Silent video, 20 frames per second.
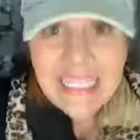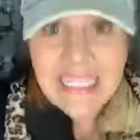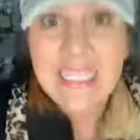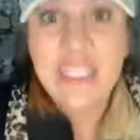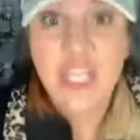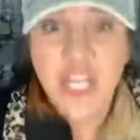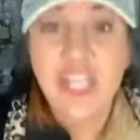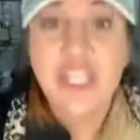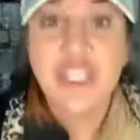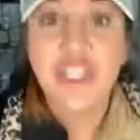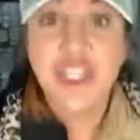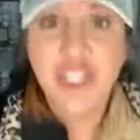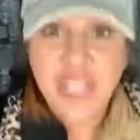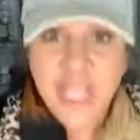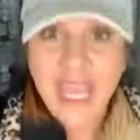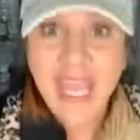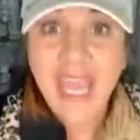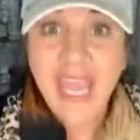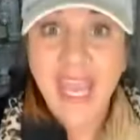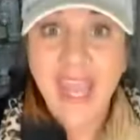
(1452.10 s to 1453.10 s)

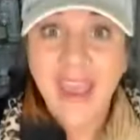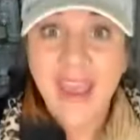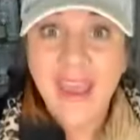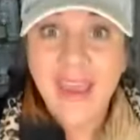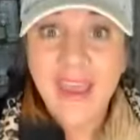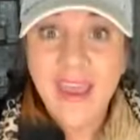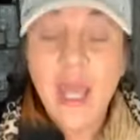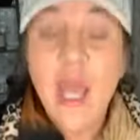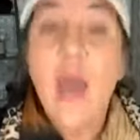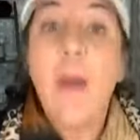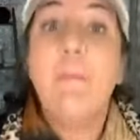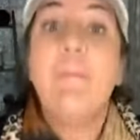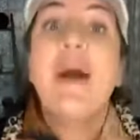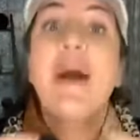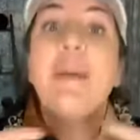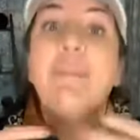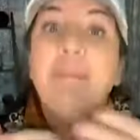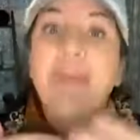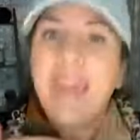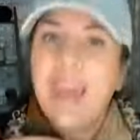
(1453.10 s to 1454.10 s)
legit. But
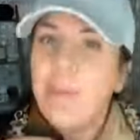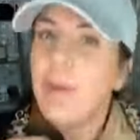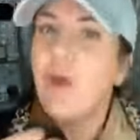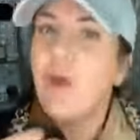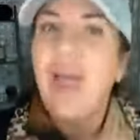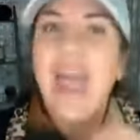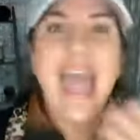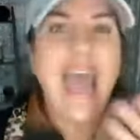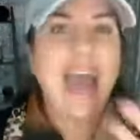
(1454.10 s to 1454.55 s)
people have